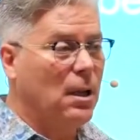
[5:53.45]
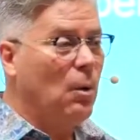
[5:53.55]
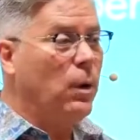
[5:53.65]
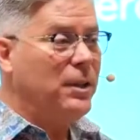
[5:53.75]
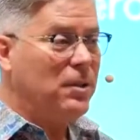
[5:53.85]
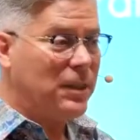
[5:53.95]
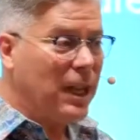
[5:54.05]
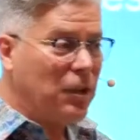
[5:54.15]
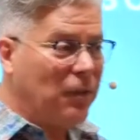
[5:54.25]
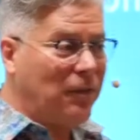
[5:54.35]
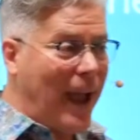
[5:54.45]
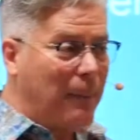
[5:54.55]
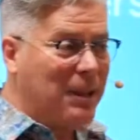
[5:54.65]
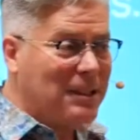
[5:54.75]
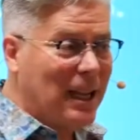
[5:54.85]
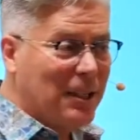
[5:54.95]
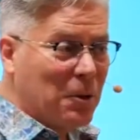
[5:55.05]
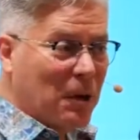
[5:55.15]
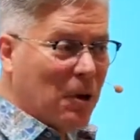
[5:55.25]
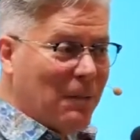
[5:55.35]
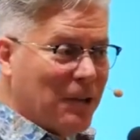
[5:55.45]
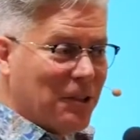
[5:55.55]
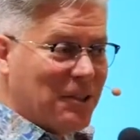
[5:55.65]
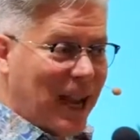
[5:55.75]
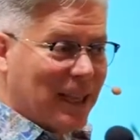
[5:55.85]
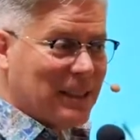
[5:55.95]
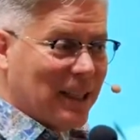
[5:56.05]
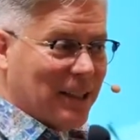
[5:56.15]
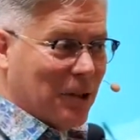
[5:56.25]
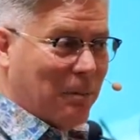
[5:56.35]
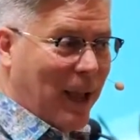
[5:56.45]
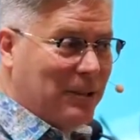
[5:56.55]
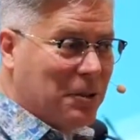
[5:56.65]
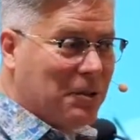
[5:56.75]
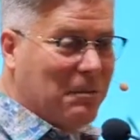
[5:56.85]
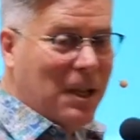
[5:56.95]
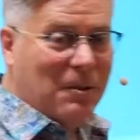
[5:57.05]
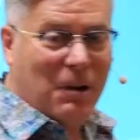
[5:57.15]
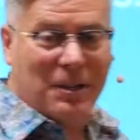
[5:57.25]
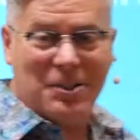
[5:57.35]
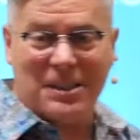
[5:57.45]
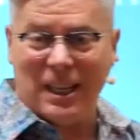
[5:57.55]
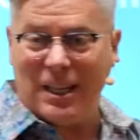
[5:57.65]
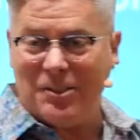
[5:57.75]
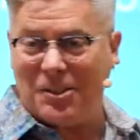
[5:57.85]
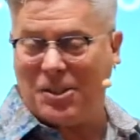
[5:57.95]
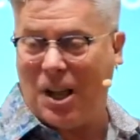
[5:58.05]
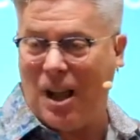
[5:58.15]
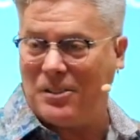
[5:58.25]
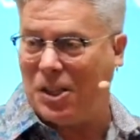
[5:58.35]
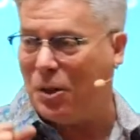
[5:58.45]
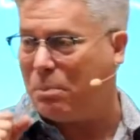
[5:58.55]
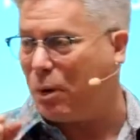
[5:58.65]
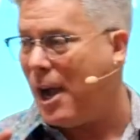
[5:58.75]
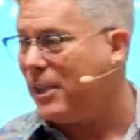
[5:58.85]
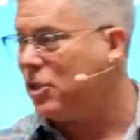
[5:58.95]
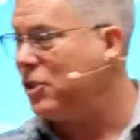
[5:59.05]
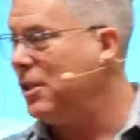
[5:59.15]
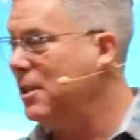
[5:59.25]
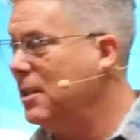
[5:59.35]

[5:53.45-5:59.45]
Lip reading: When you think you're fabulous on your own, when you're dancing in your bedroom, when you're singing your song to your brush,